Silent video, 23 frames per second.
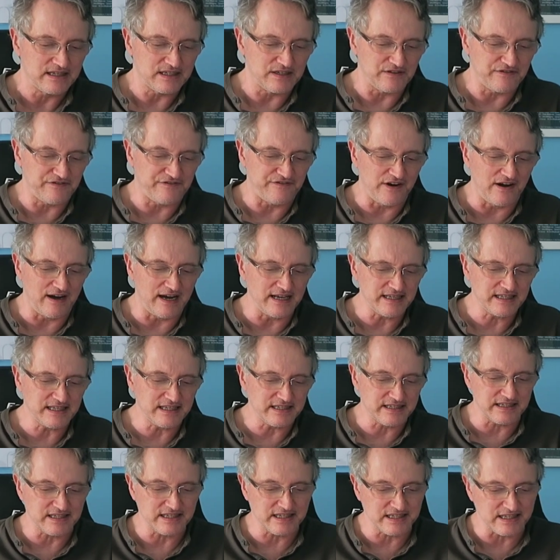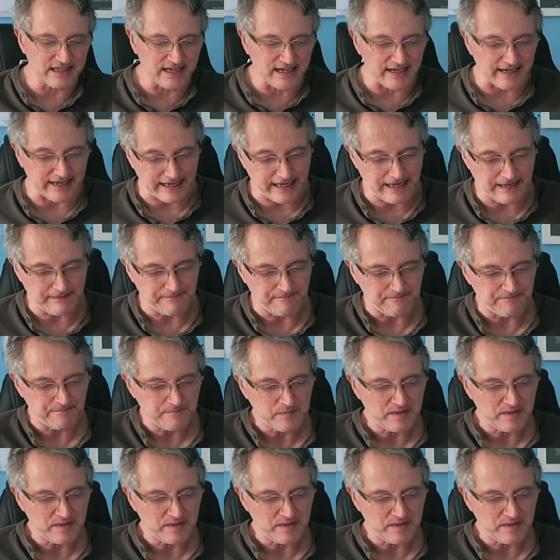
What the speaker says: Suffice to say